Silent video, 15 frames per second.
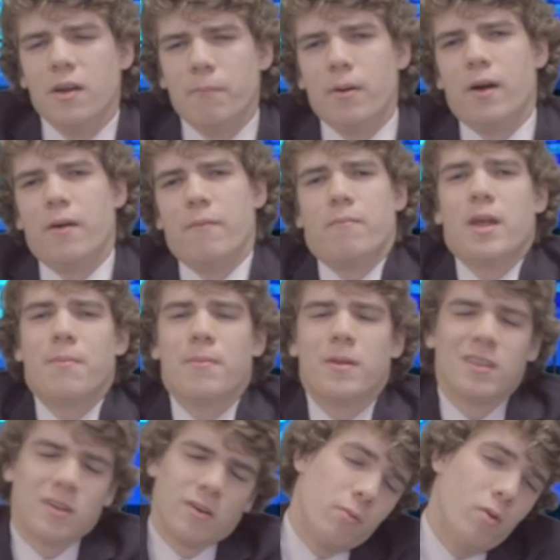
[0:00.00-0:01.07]
But maybe
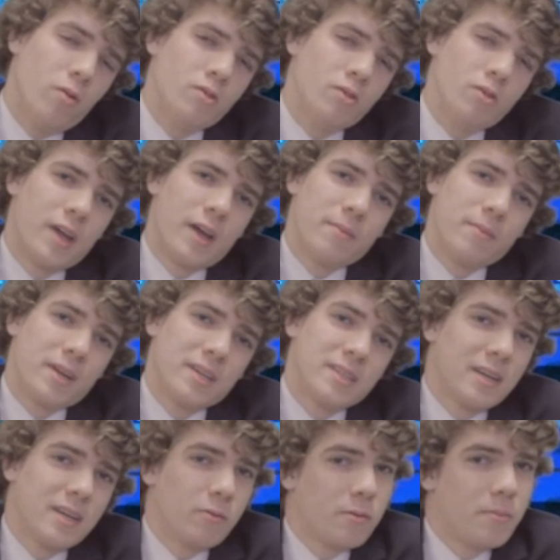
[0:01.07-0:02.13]
they won't do that, because
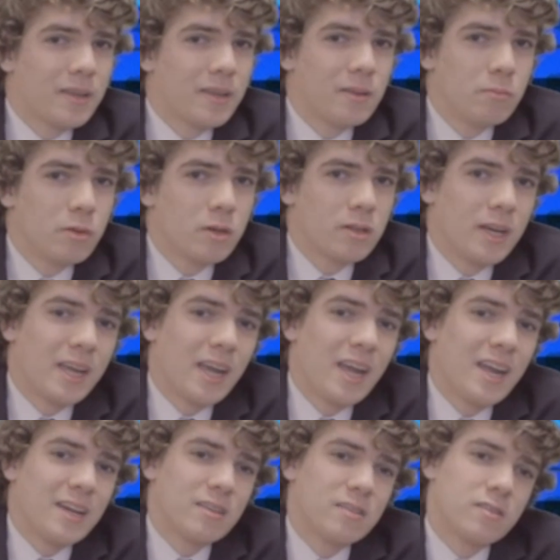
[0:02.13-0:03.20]
then it would make them look like
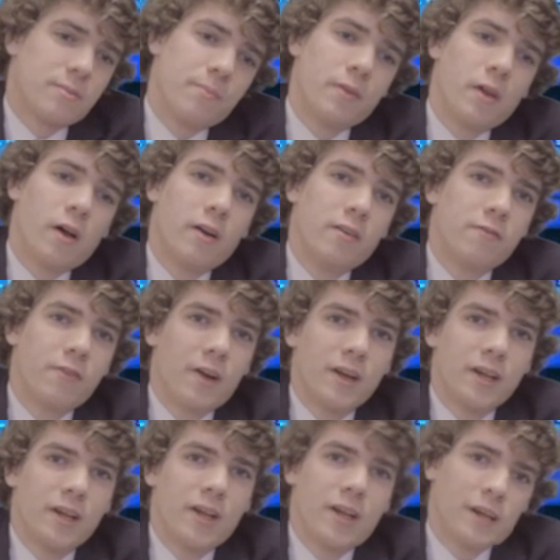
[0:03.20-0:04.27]
ants,
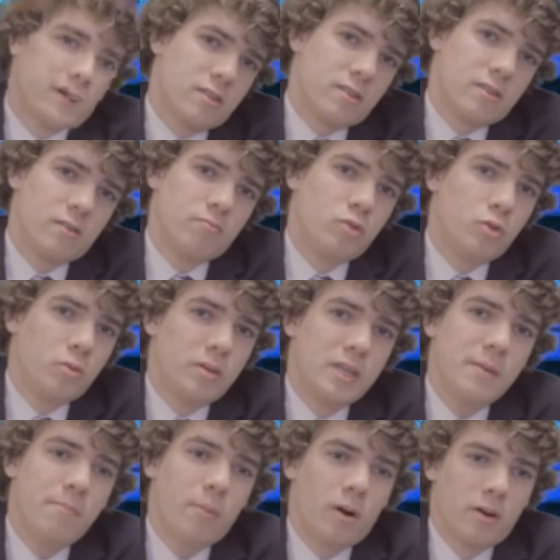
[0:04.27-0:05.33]
uninvited guests to a
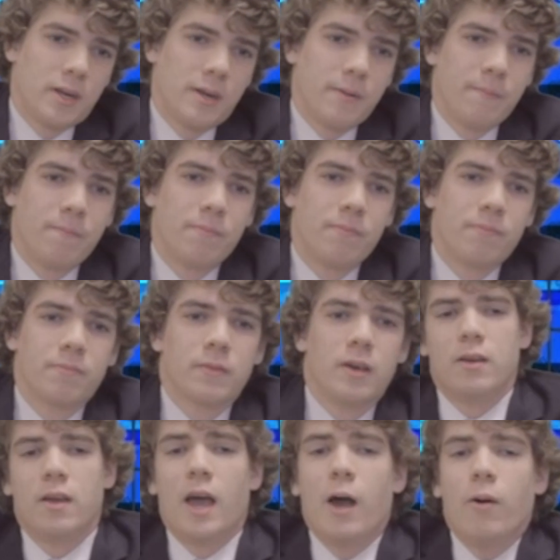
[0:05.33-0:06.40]
tea party.
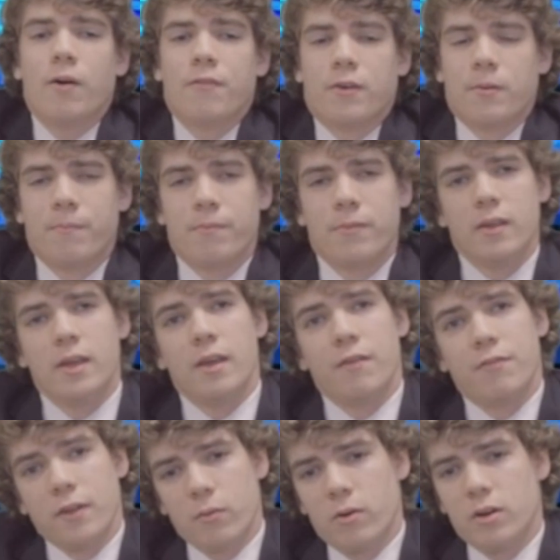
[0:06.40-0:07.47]
However,
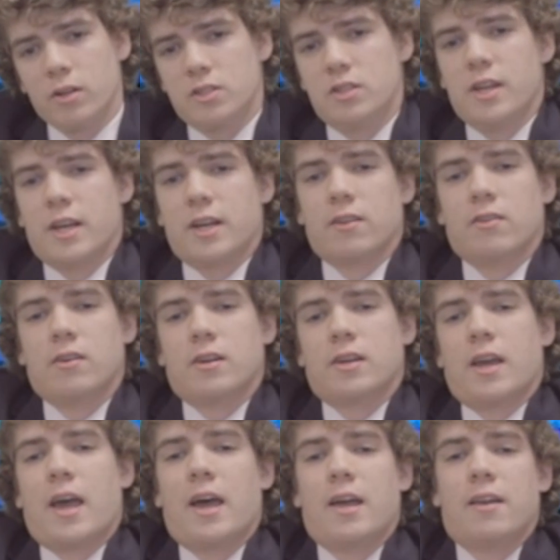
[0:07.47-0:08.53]
if they want to take a look
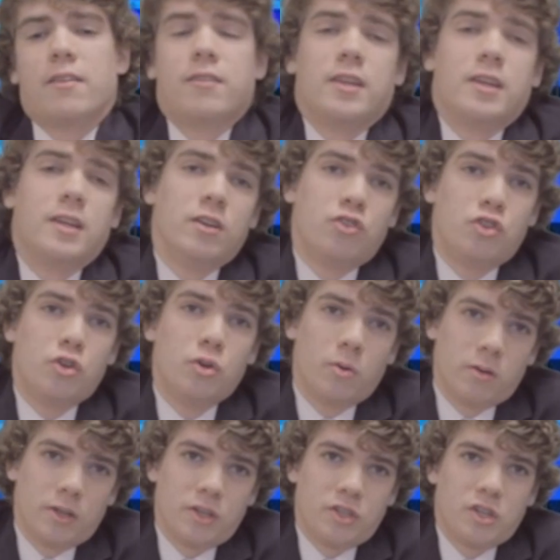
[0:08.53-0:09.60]
at the Too
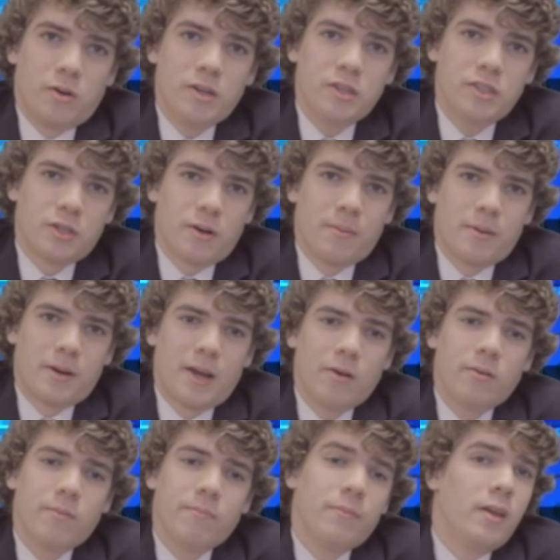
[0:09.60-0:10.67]
Early Show Instagram
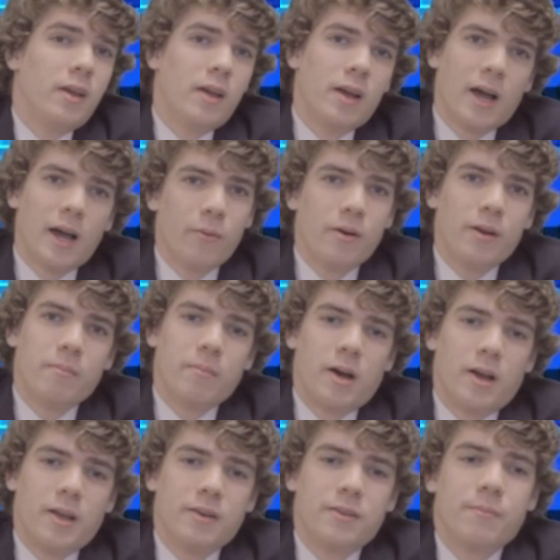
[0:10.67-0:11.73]
account, I wouldn't
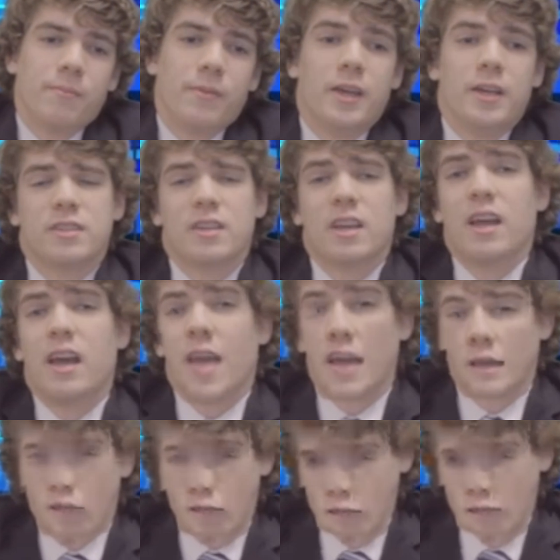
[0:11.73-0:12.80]
mind. It's
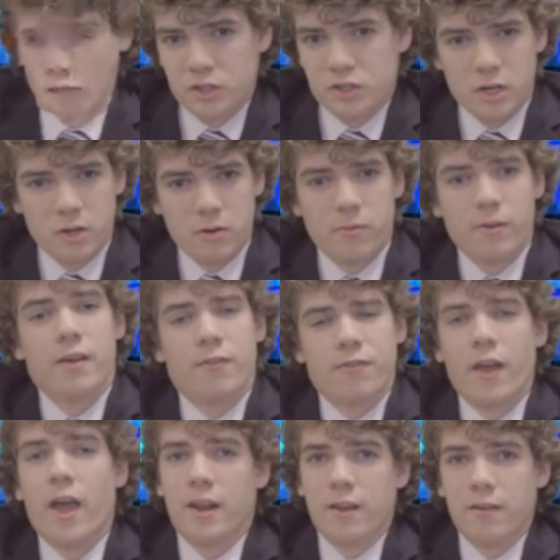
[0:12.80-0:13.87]
at Too Early Show, if
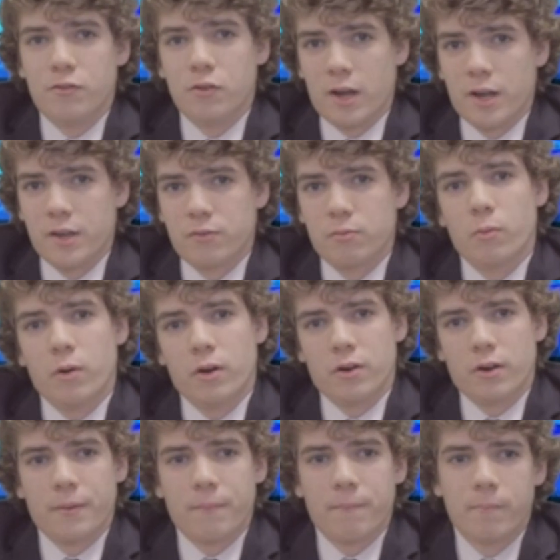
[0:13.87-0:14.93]
any of you guys were
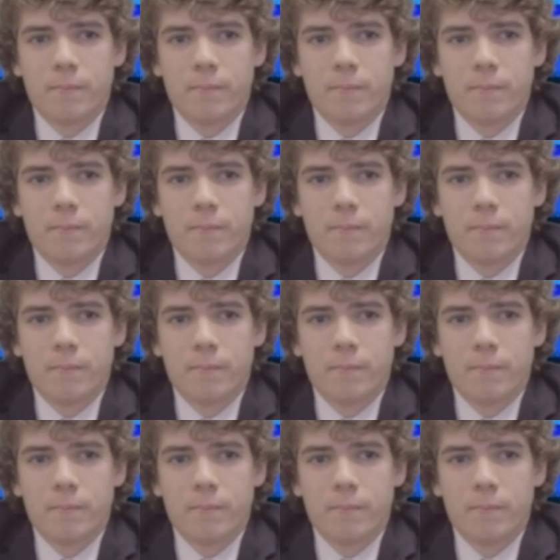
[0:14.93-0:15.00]
wondering.